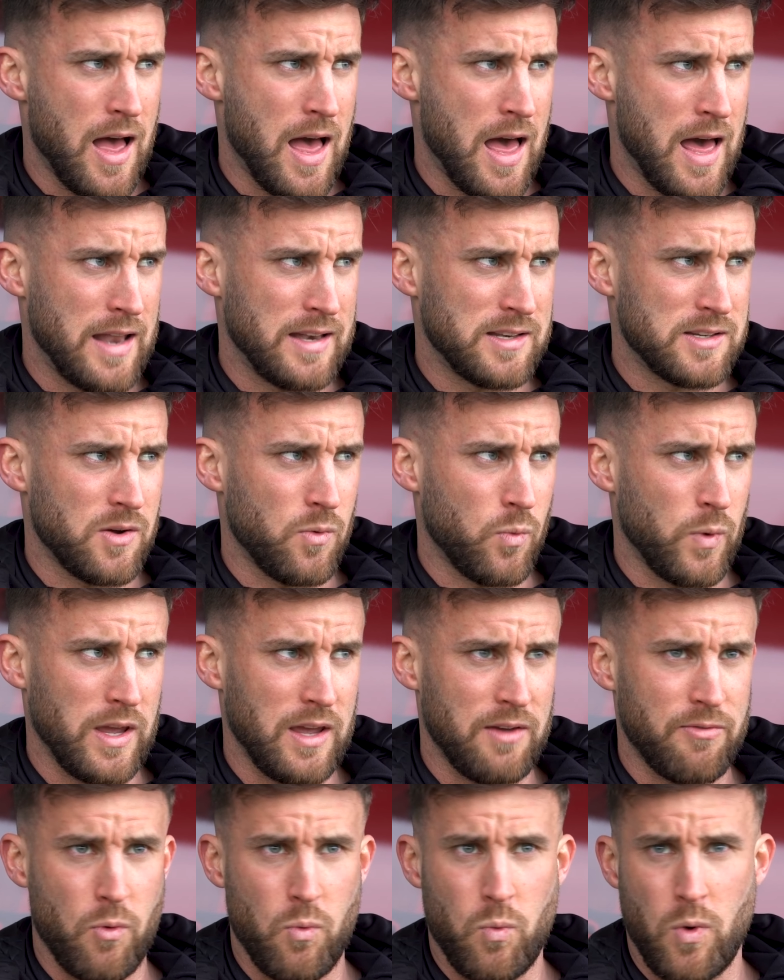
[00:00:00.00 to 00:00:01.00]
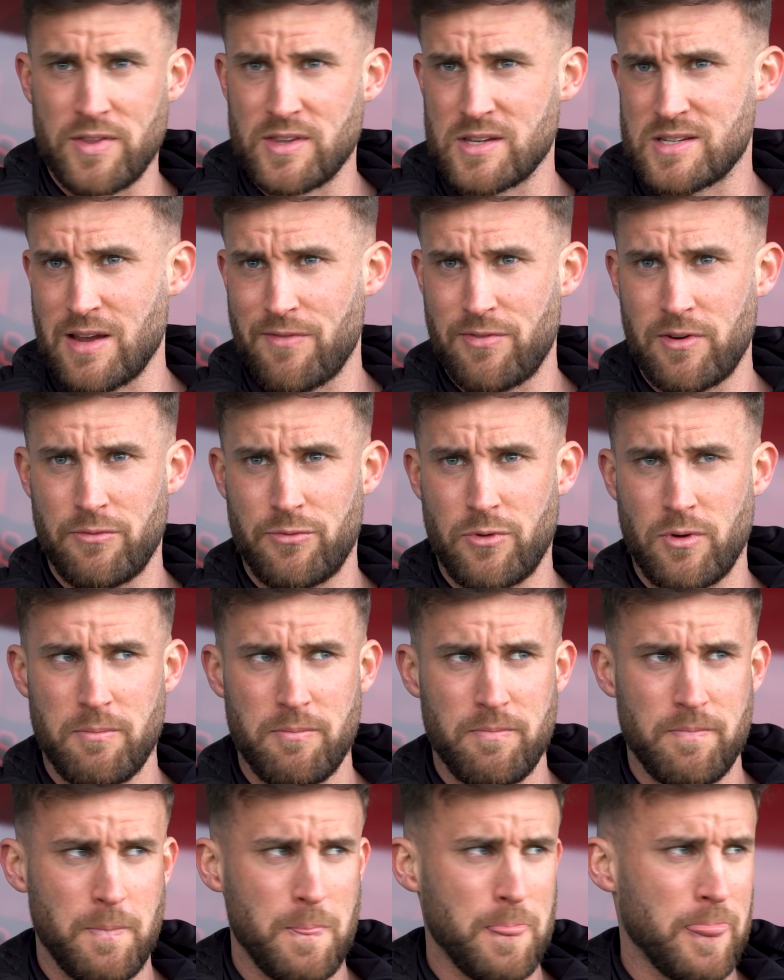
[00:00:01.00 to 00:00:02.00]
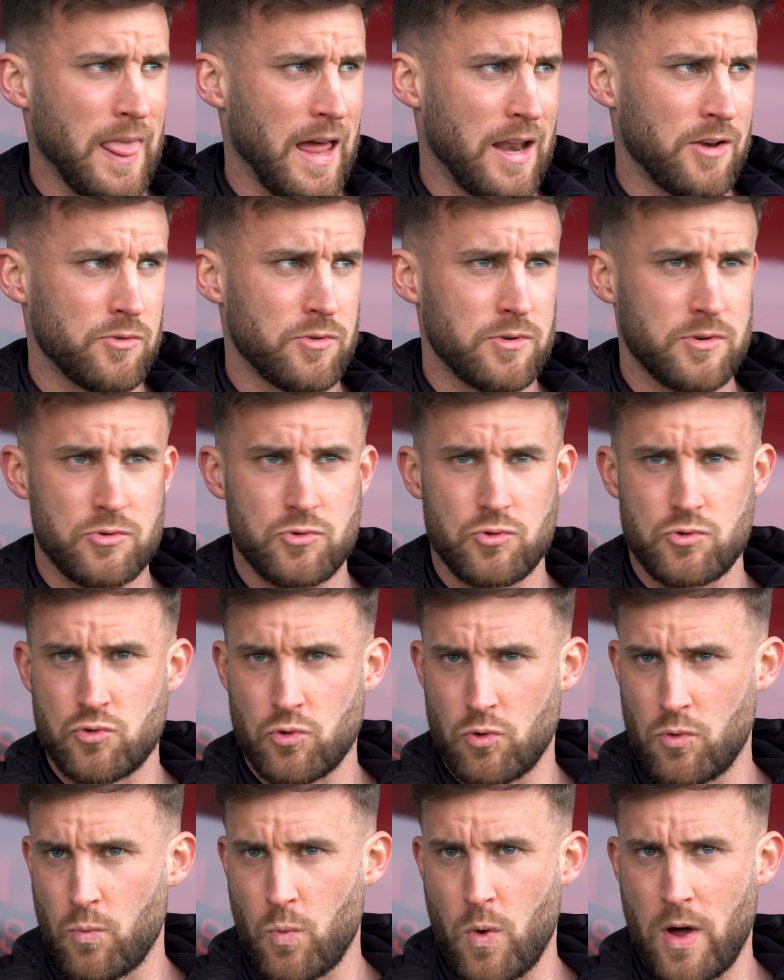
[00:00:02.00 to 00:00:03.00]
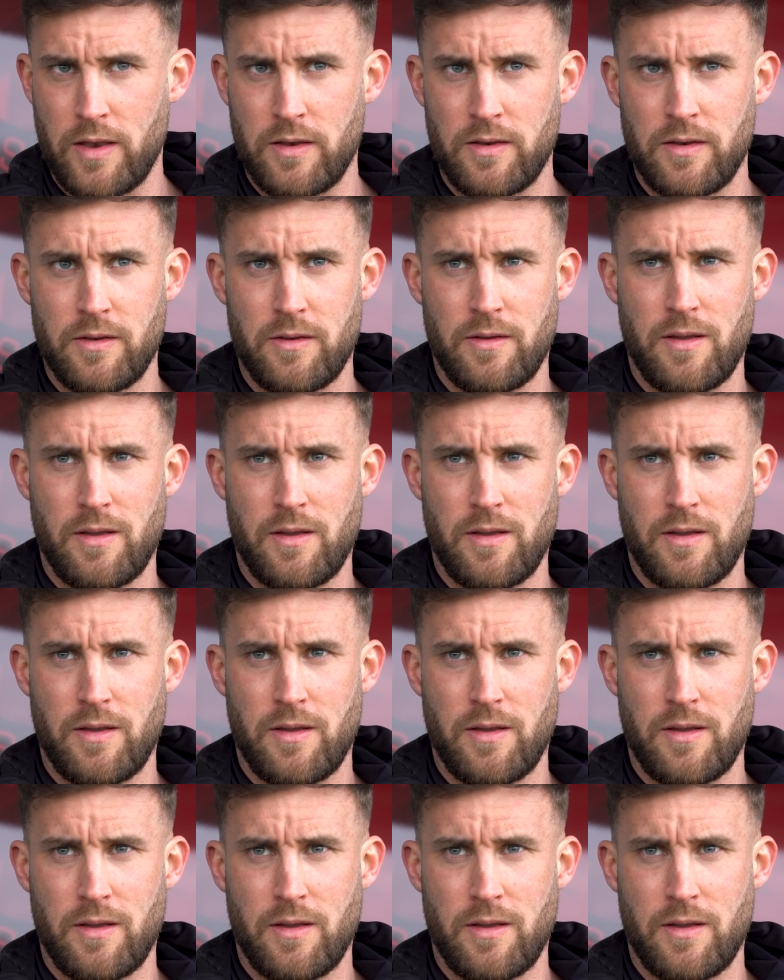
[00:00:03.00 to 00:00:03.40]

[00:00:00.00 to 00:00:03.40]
And we've won seven of them and drawn one.